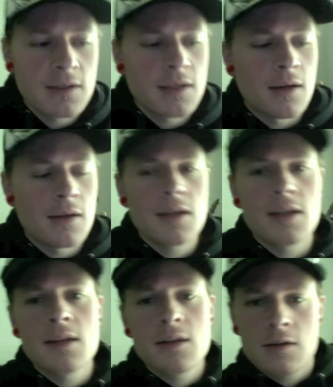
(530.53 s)

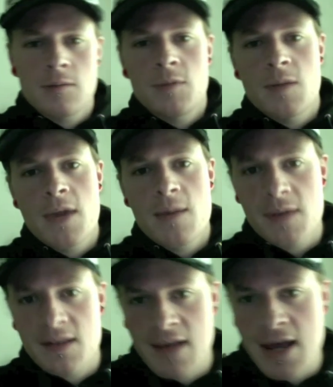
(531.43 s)
You pick
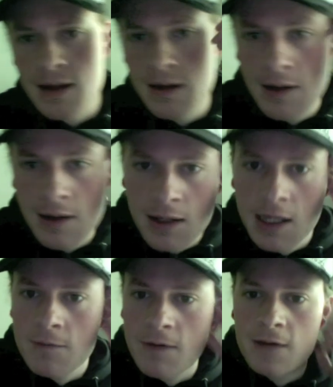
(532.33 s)
bits out.
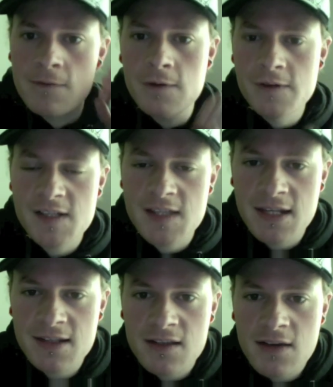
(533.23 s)
It reinforces
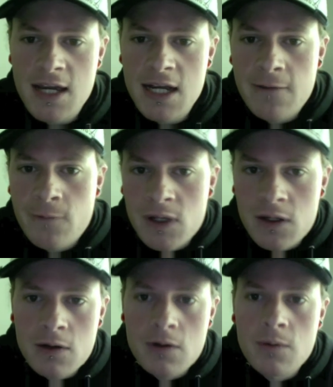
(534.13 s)
things in your head even when
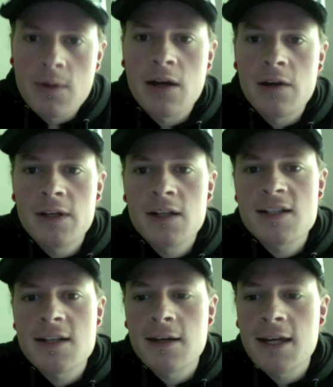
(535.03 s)
you're not aware of it.
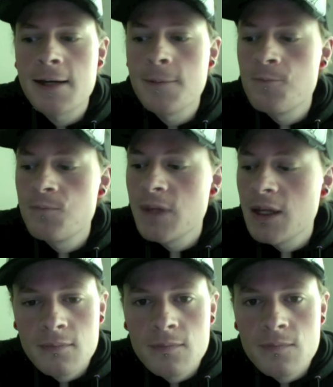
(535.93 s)
So yeah.
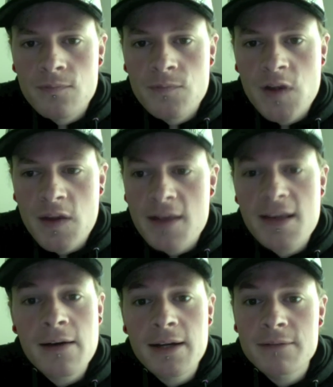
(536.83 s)
So that's
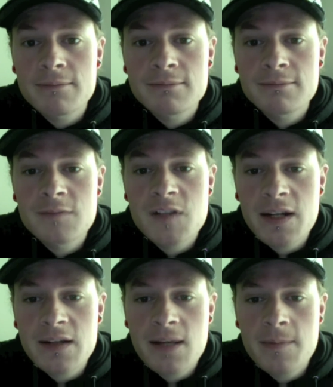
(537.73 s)
how I
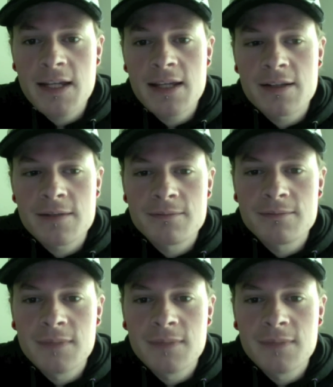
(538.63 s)
study Japanese.